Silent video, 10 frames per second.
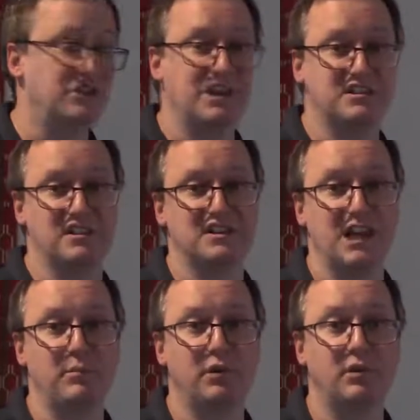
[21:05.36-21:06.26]
that as an
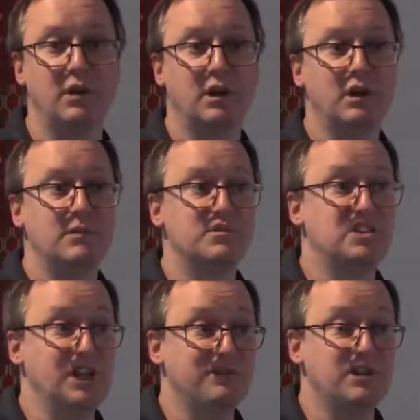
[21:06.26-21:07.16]
example.
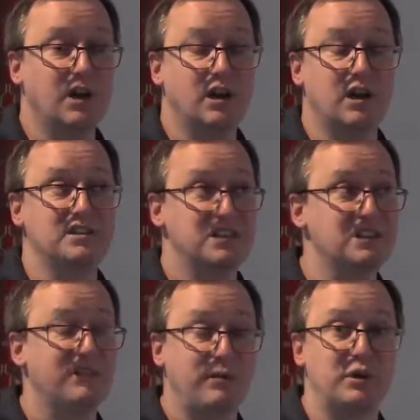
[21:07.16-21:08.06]
CFTR,
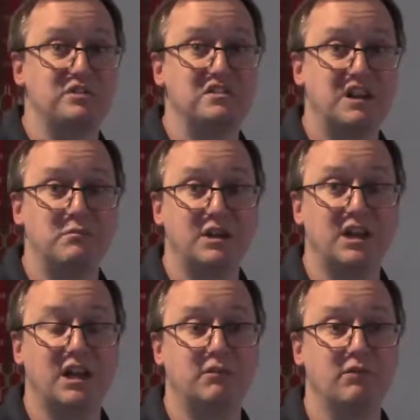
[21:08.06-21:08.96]
cystic fibrosis, can be
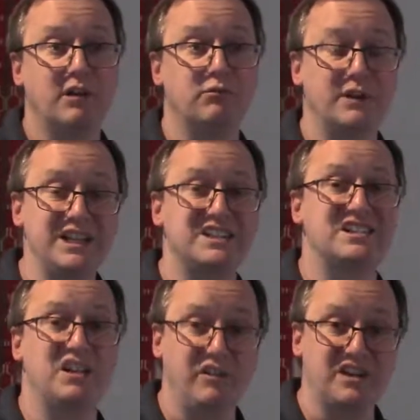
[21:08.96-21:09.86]
a really
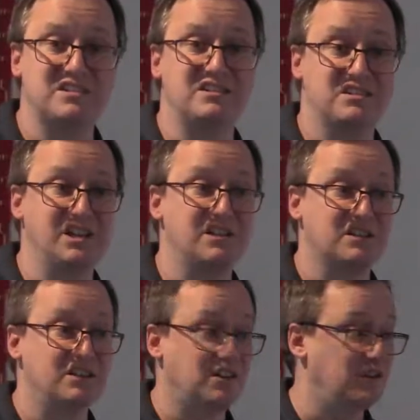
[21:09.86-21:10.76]
serious disease.
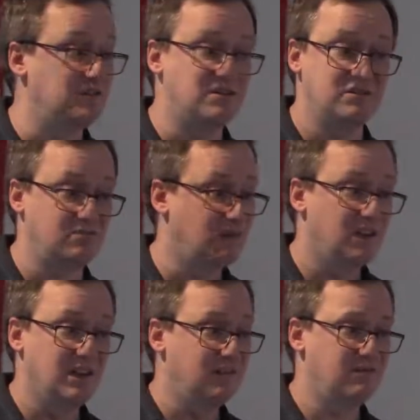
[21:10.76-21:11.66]
It used to
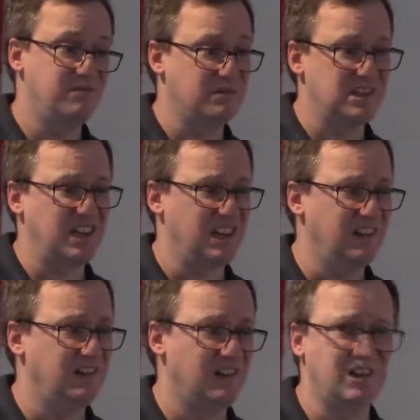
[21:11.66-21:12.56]
just
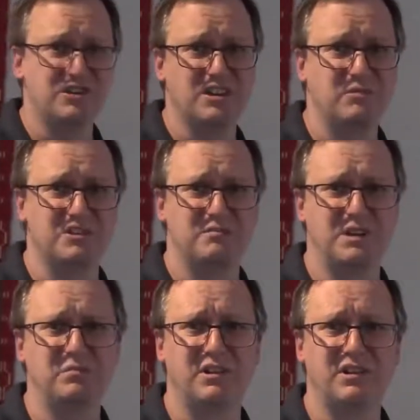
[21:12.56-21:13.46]
kill large numbers of
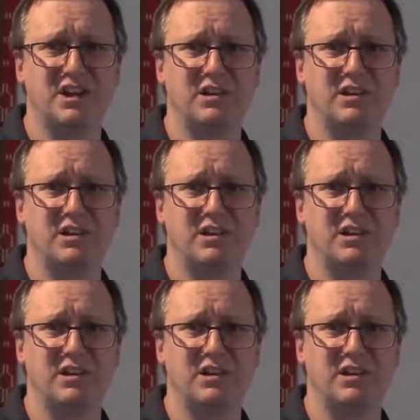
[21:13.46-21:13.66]
people.